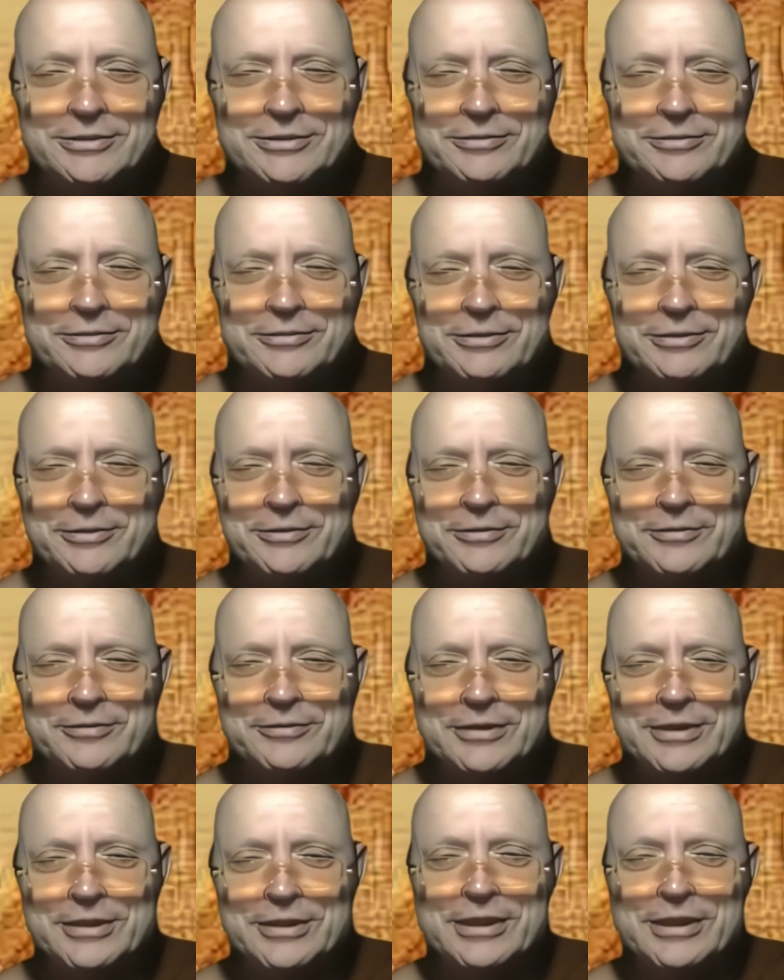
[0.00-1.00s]
of, of,
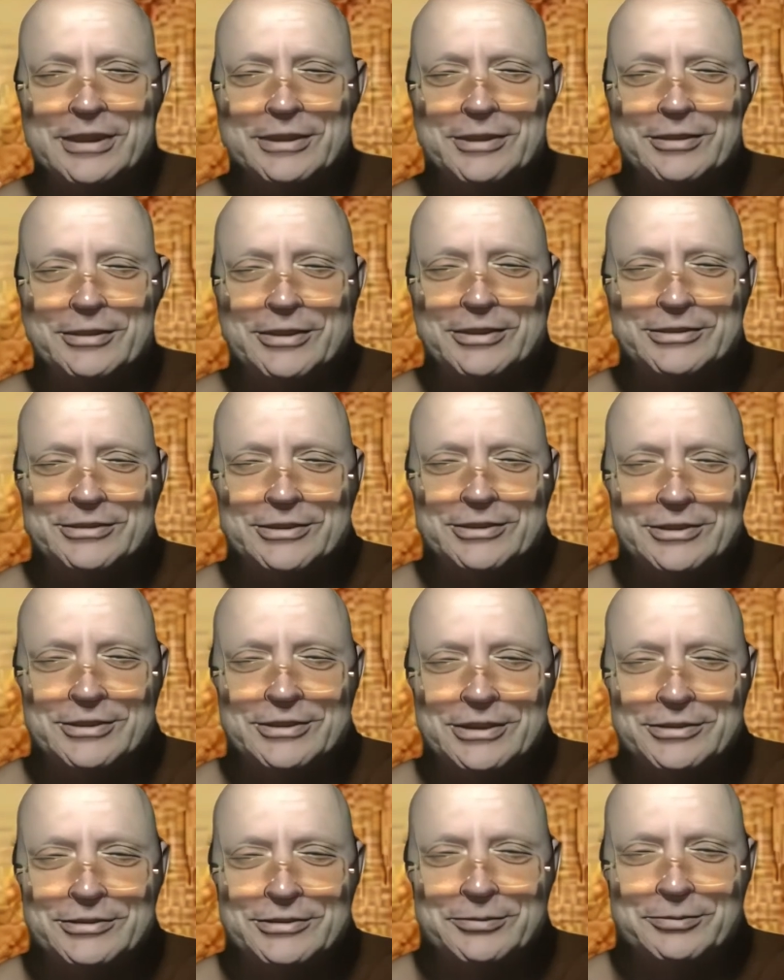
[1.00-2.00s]
Ananda as a,
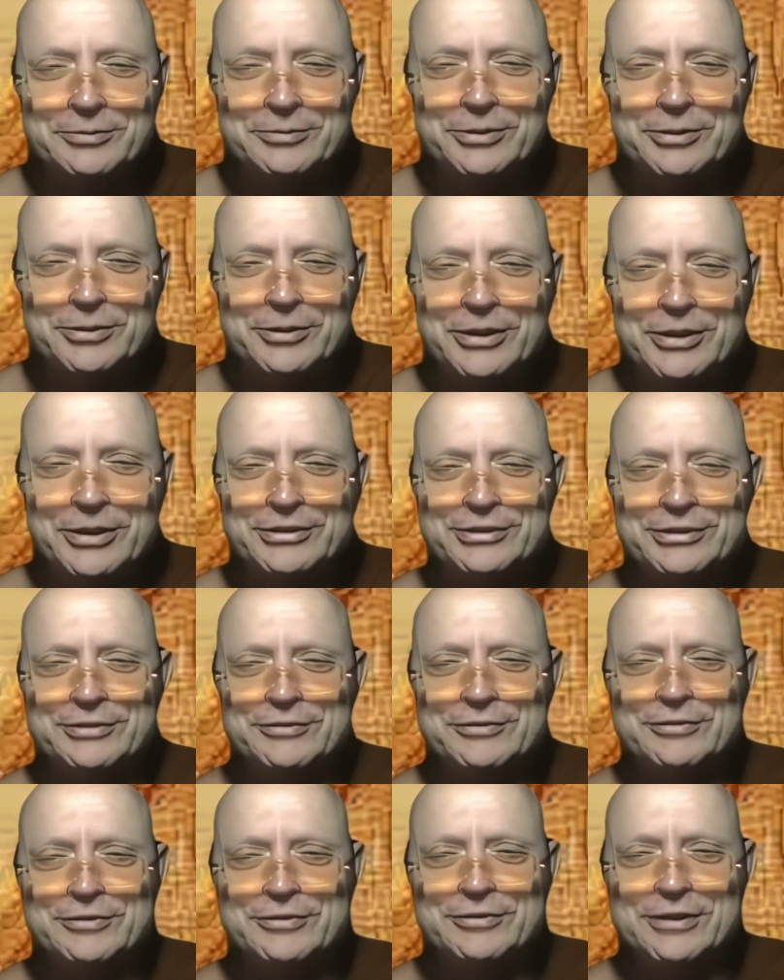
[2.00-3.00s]
as a progressive.
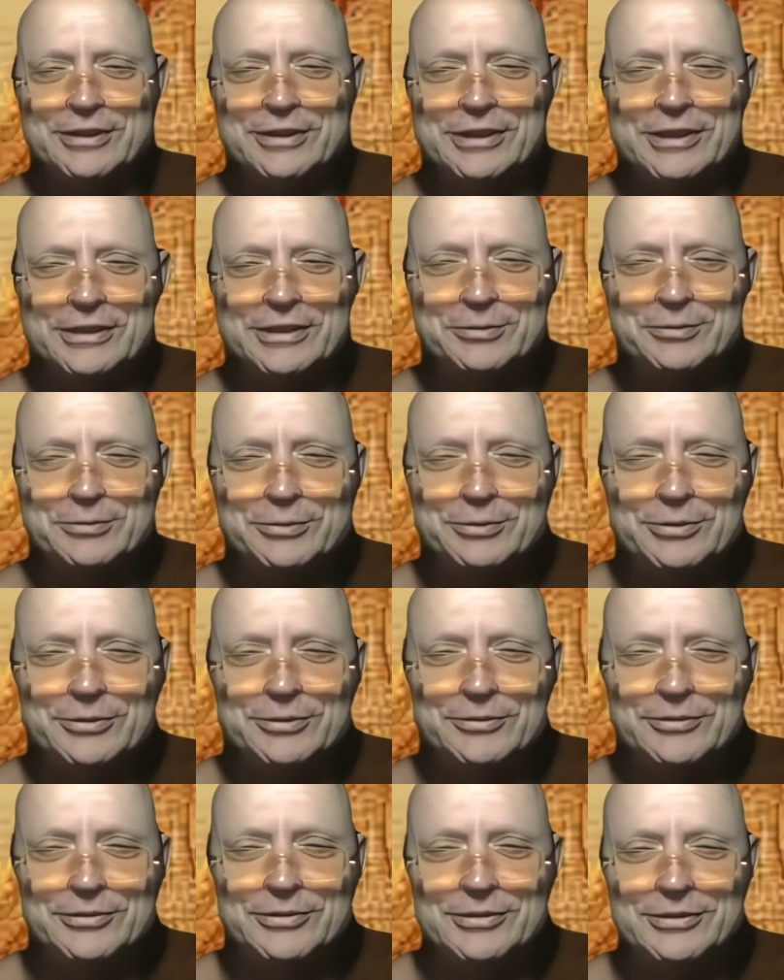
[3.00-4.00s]
I think that's more
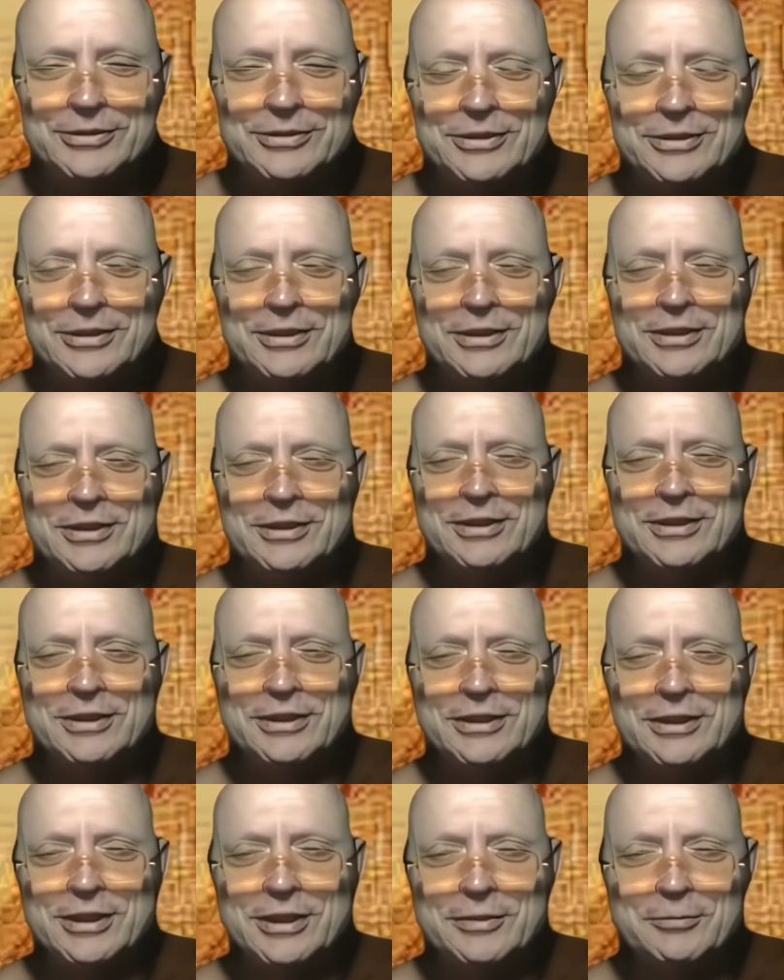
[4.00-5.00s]
of
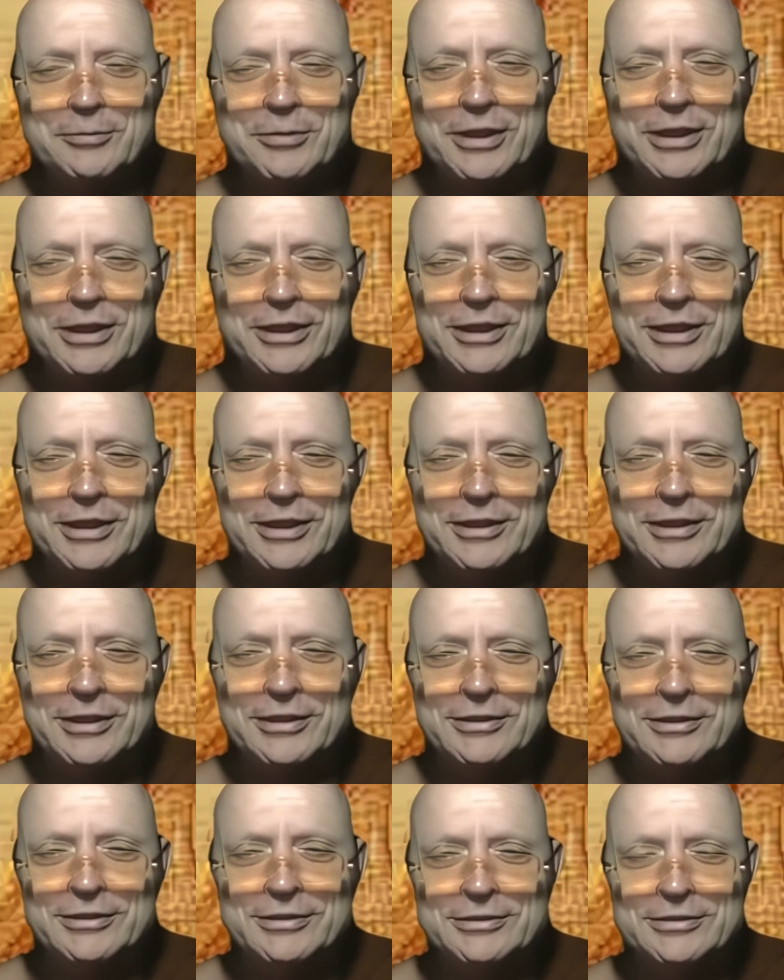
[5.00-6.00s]
a, a
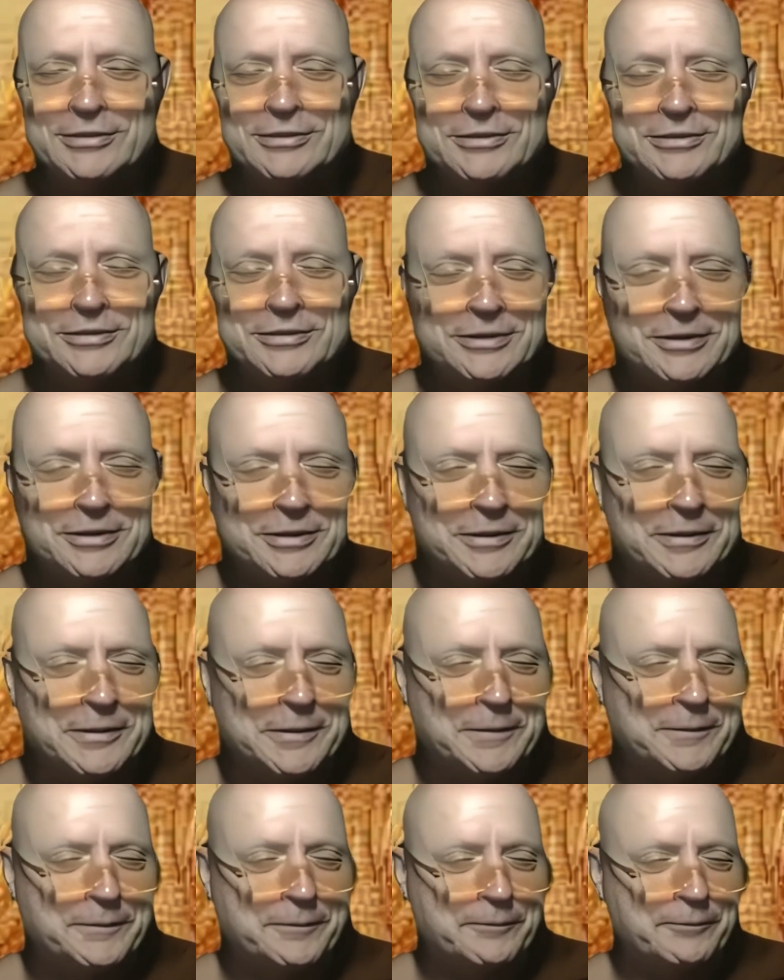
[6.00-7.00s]
Mahayana
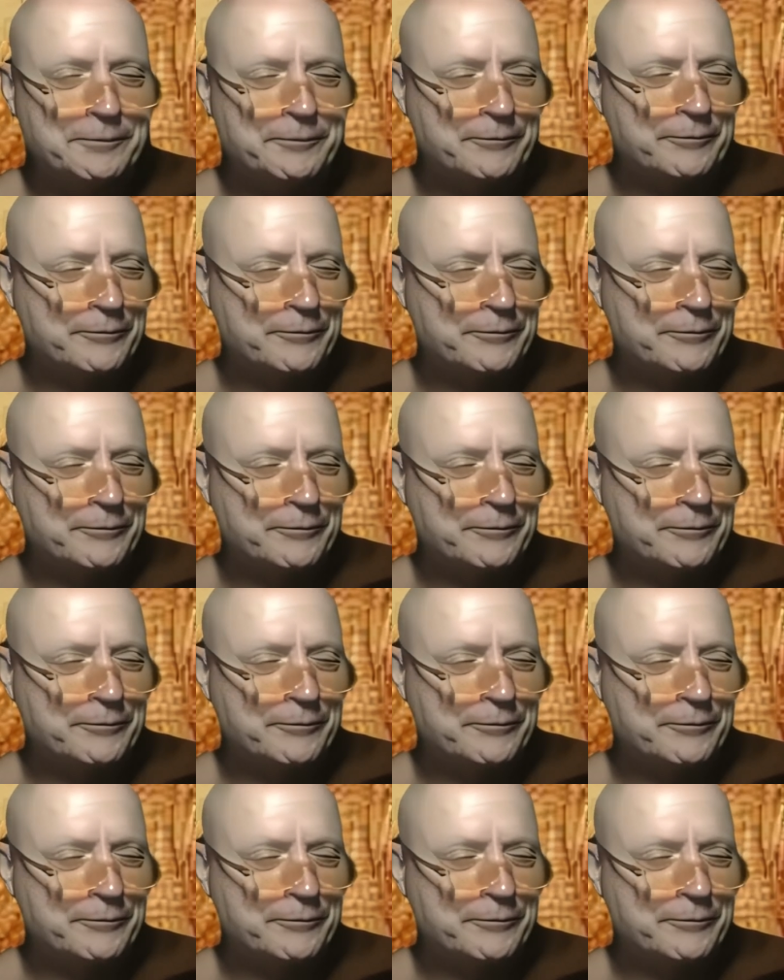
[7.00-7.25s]
um,